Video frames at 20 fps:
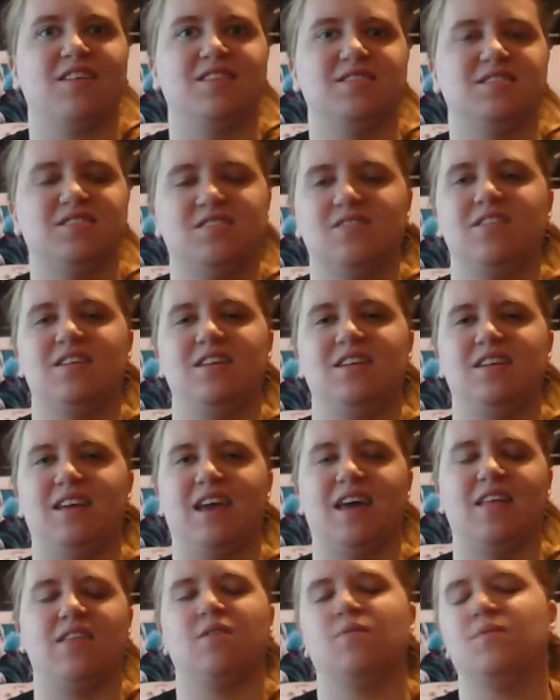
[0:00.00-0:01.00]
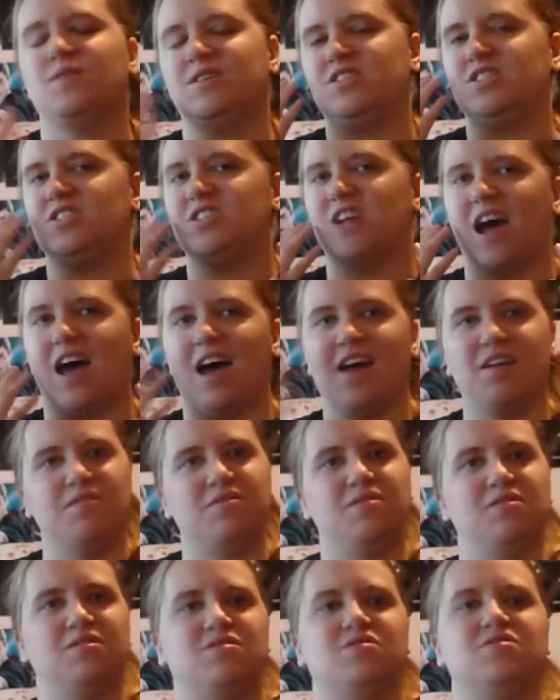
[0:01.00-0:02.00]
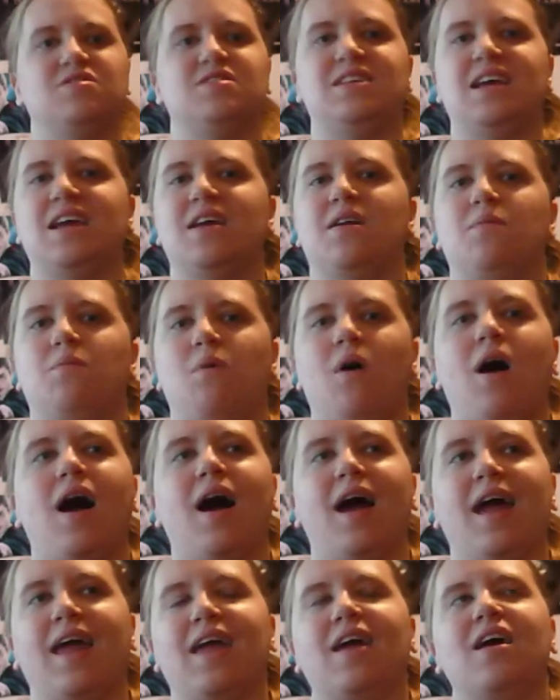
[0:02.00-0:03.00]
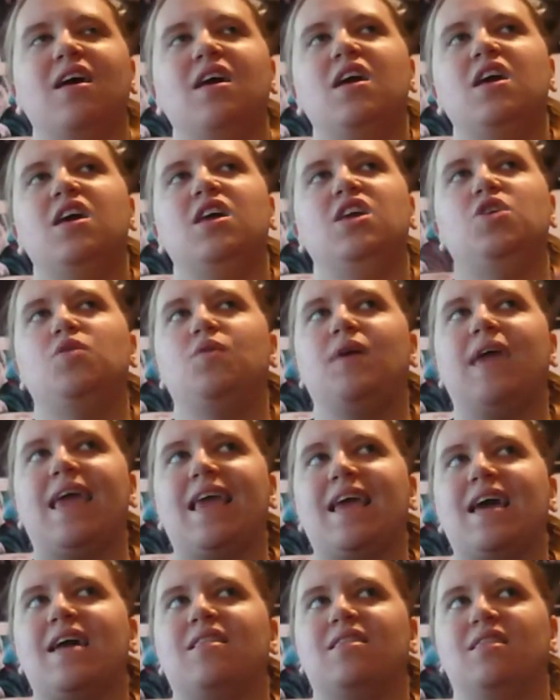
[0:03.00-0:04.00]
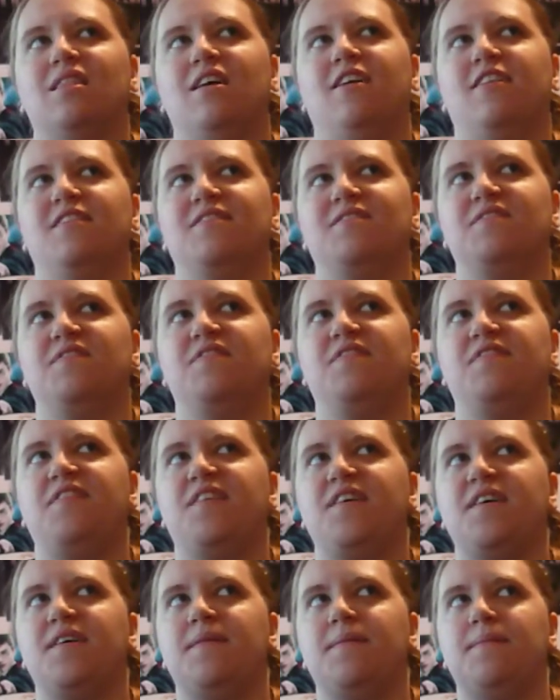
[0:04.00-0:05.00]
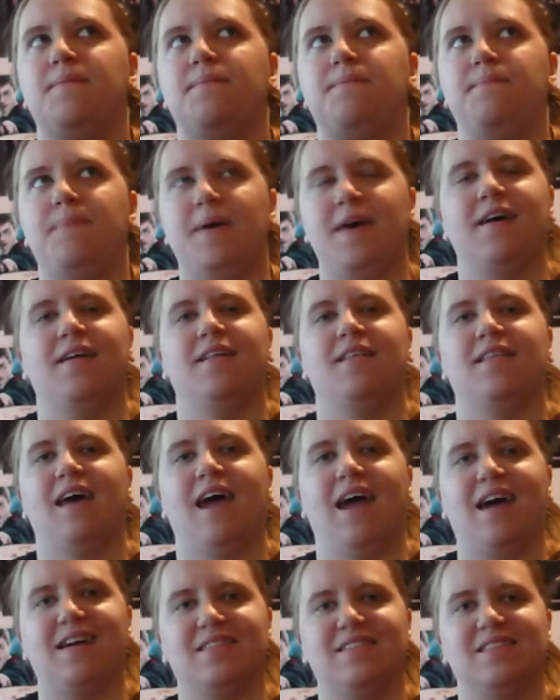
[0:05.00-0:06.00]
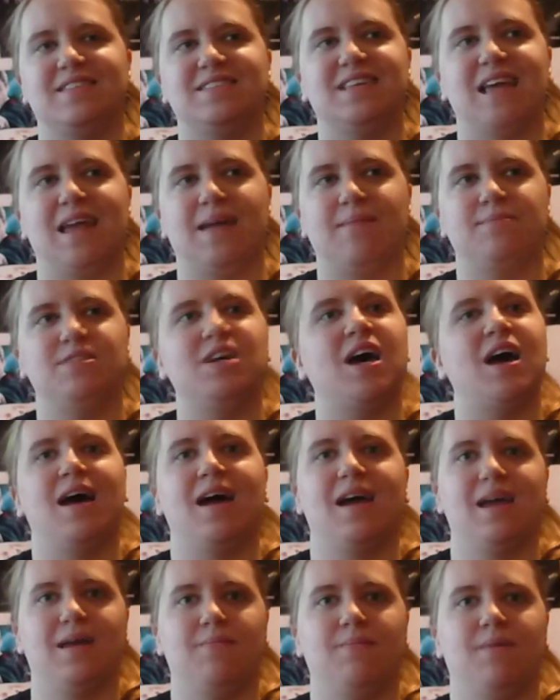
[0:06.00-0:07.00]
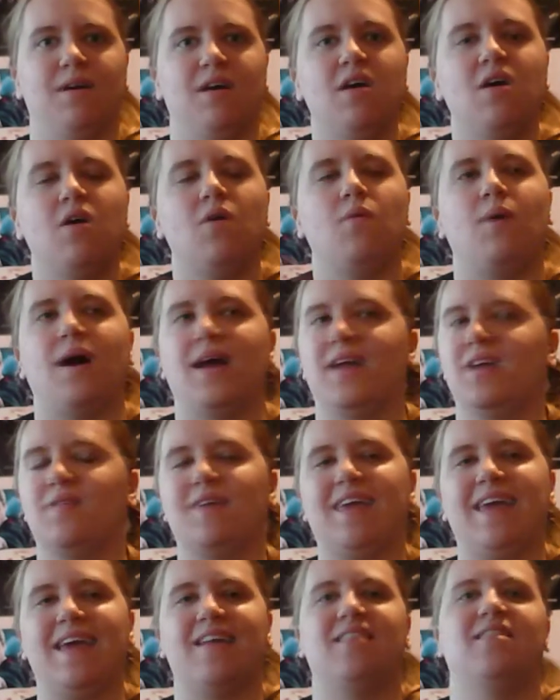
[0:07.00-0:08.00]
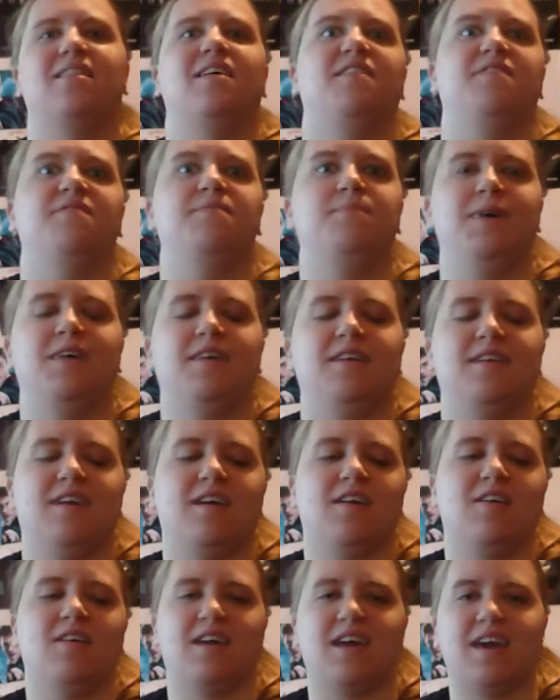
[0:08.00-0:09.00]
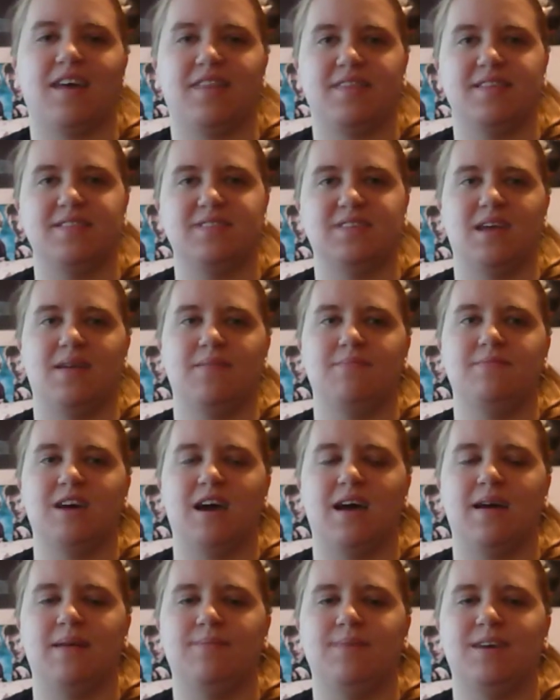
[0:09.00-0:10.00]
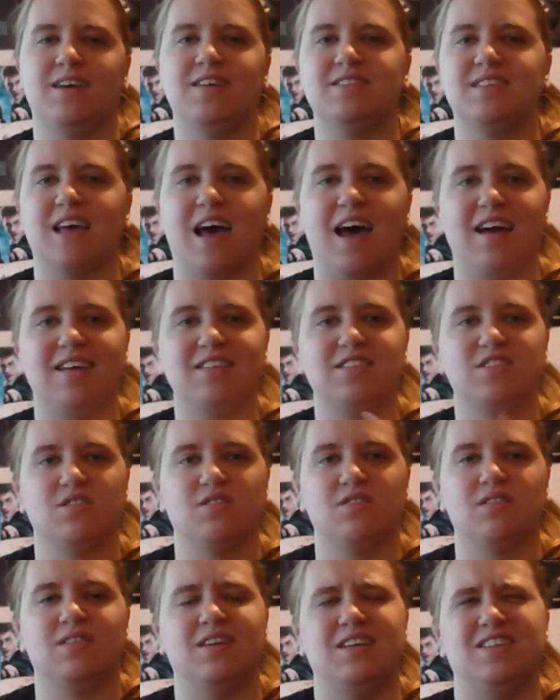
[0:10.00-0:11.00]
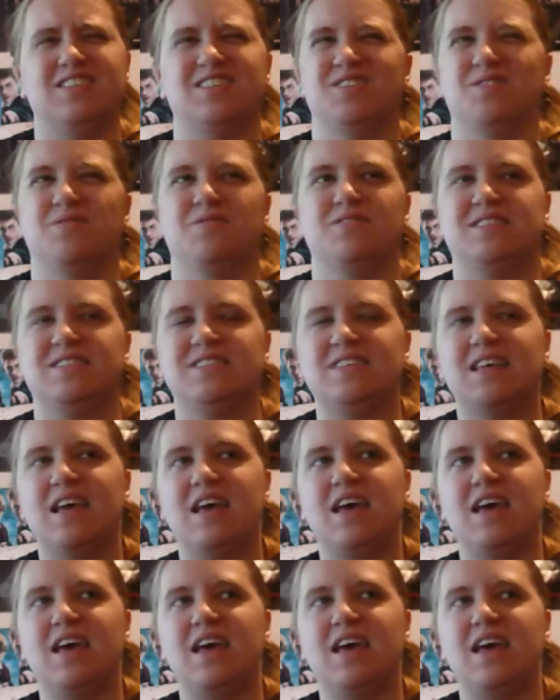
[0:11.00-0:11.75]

and Sookie together, which I don't understand why you can't love Bill at the same time, why you can't love Bill and Eric at the same time, because I certainly do. It's